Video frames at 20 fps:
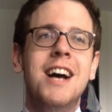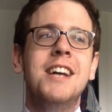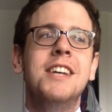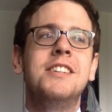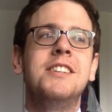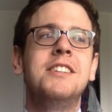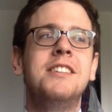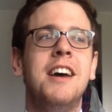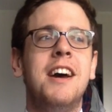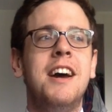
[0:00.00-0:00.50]

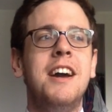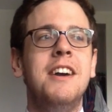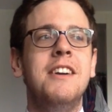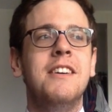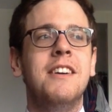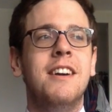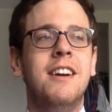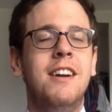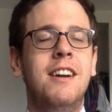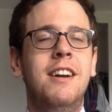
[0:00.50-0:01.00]
So,
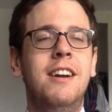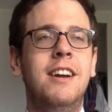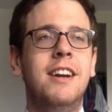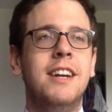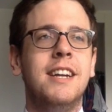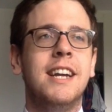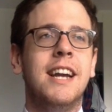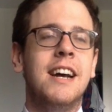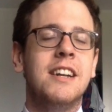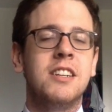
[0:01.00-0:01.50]

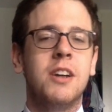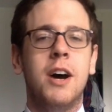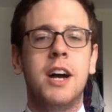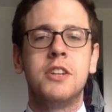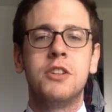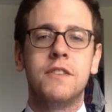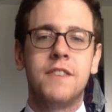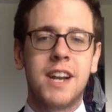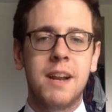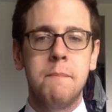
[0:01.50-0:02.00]
yeah, so I
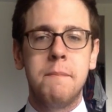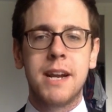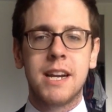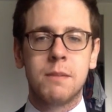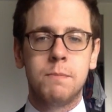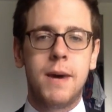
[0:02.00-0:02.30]
sort of had a mixed